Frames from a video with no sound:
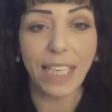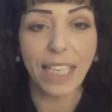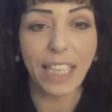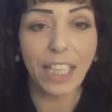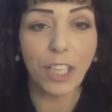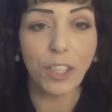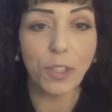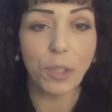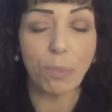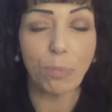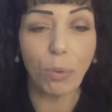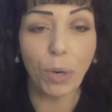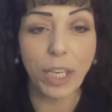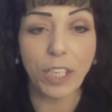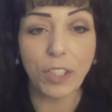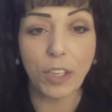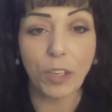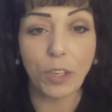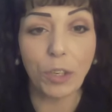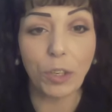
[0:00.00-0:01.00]
It can also
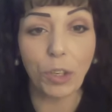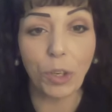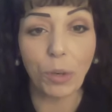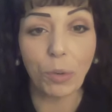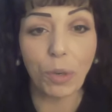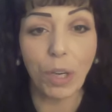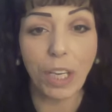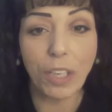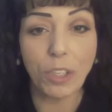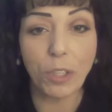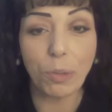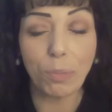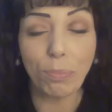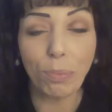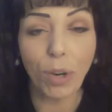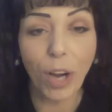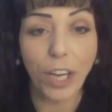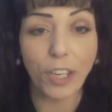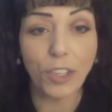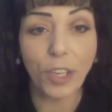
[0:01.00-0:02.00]
point to new
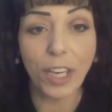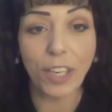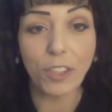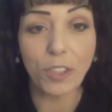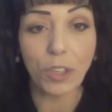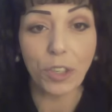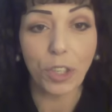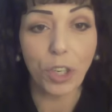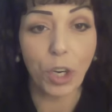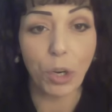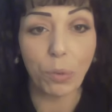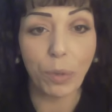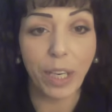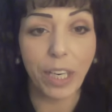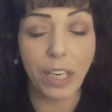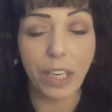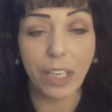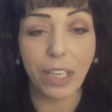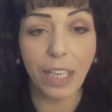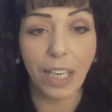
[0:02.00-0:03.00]
projects or
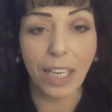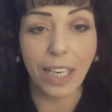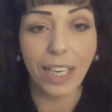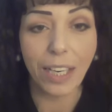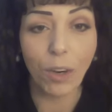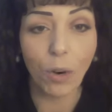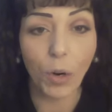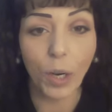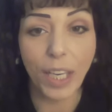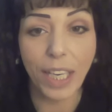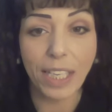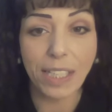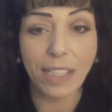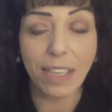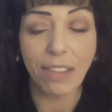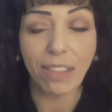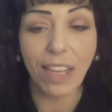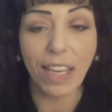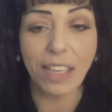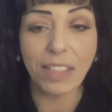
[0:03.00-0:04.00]

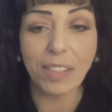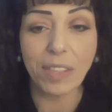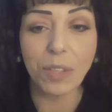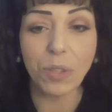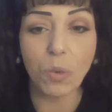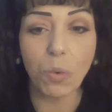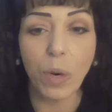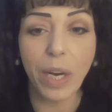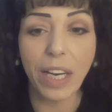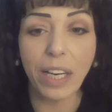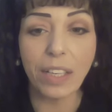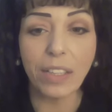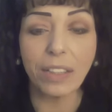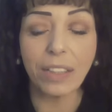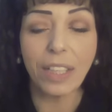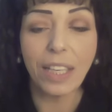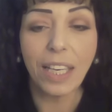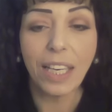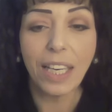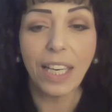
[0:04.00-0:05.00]
career-oriented things as well,
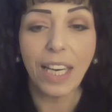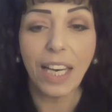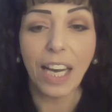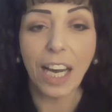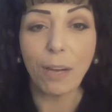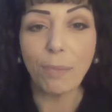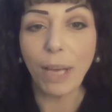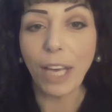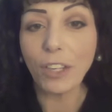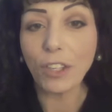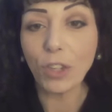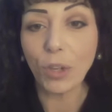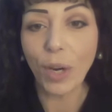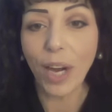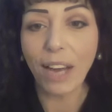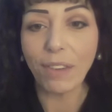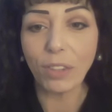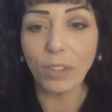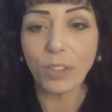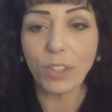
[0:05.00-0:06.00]
and
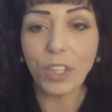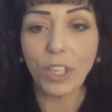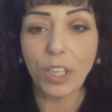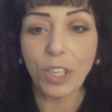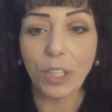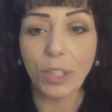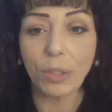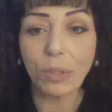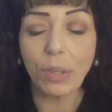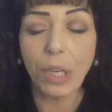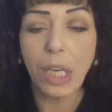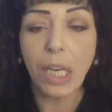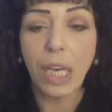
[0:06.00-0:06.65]
travel too.